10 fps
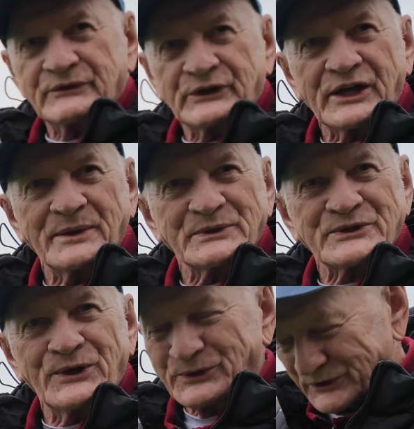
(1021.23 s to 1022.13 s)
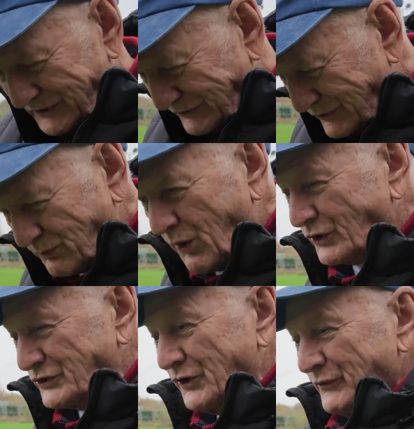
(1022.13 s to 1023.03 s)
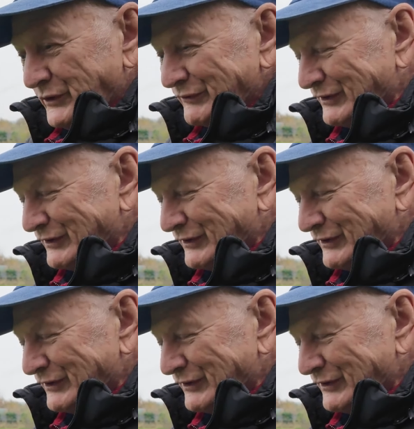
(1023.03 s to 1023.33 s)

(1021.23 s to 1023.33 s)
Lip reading: for a game of soldiers. And they just walked over it,